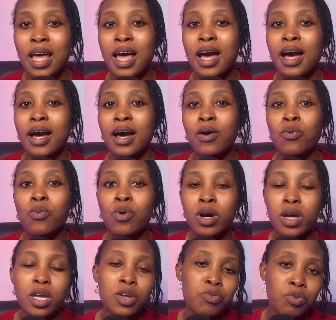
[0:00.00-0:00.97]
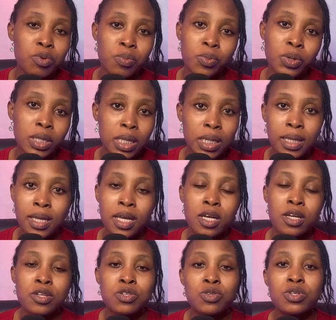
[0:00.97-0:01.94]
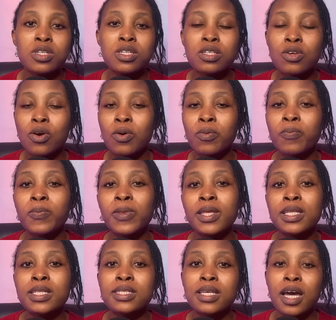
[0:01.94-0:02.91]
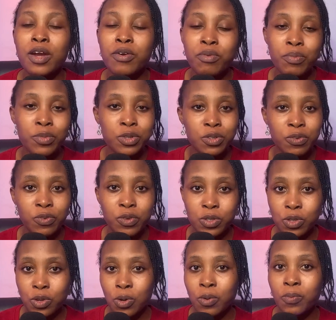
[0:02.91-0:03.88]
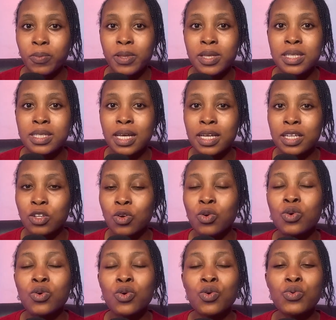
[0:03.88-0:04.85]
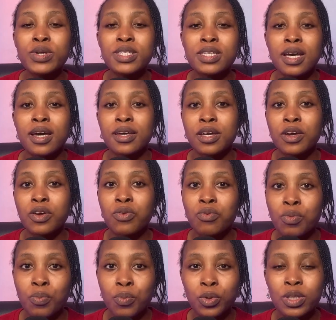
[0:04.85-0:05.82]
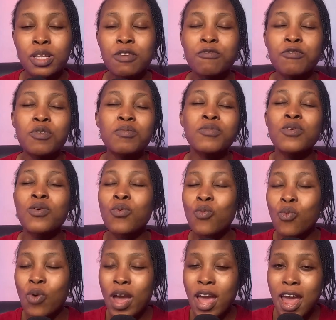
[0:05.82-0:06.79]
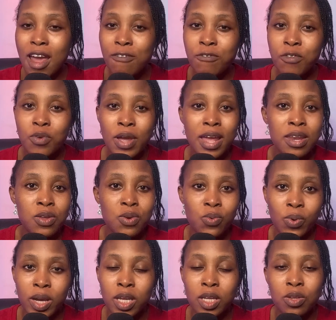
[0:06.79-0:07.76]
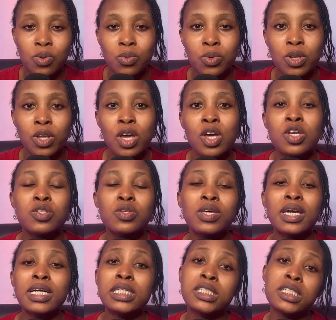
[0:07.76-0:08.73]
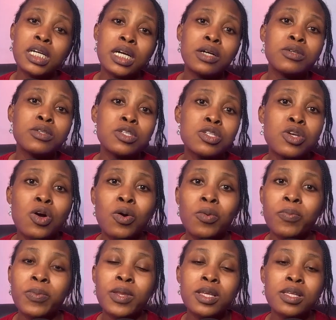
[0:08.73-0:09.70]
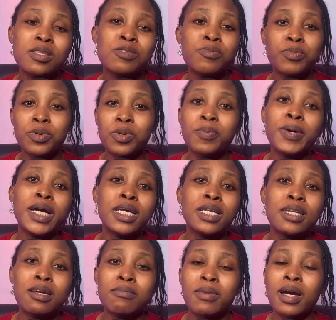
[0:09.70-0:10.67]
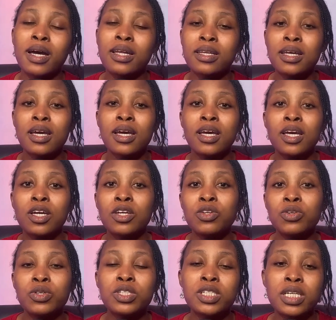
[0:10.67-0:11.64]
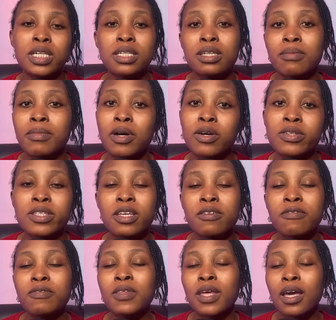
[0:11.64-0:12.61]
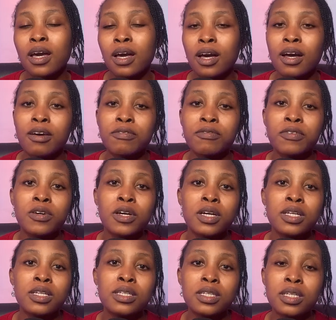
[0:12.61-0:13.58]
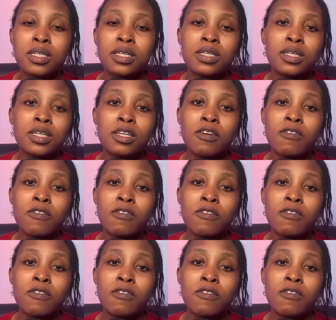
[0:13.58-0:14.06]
are working remotely. So these companies are remote first companies, and they always hire remotely from anywhere in the world. So you can check out these companies, bookmark them, and check them out if they have the